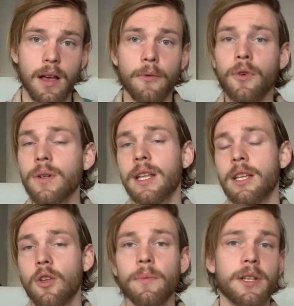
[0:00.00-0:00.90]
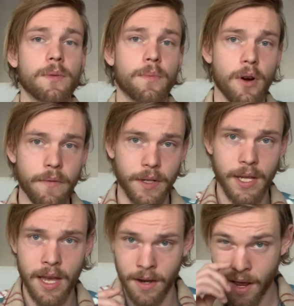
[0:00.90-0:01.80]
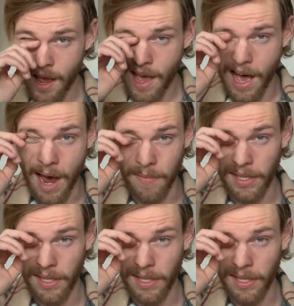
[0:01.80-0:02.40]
Of course, like, nobody's perfect, and I'm